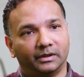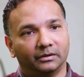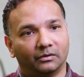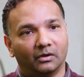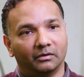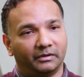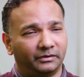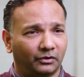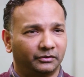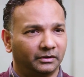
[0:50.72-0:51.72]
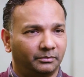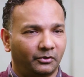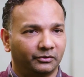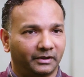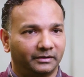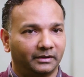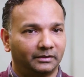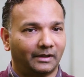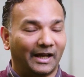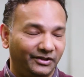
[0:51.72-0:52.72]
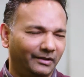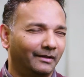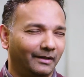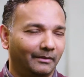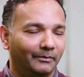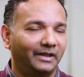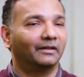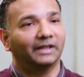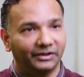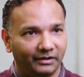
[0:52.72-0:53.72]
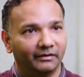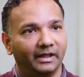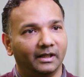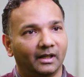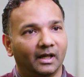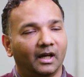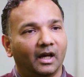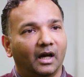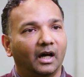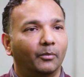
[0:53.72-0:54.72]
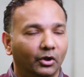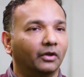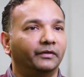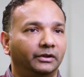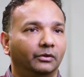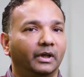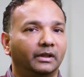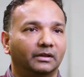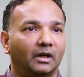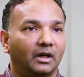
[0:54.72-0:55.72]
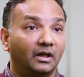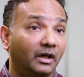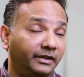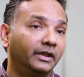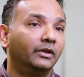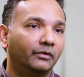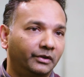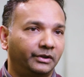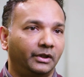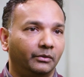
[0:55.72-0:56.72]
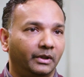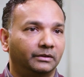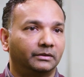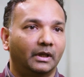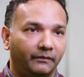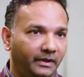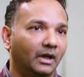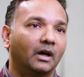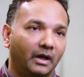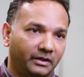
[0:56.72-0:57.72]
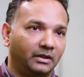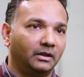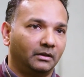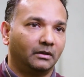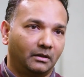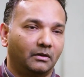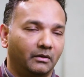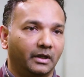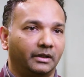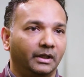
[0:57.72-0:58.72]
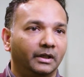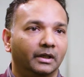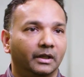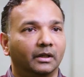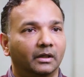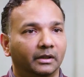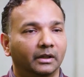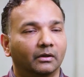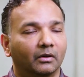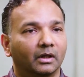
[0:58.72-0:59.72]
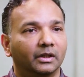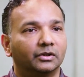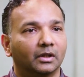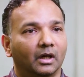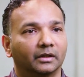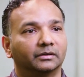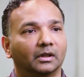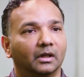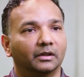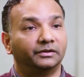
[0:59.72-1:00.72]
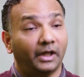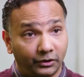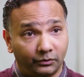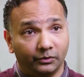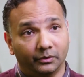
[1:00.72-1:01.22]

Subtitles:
which is called resources, processes, engineering, materials engineering. Both of these units are Curtin University units that we are actually conducting here in Curtin College as stage two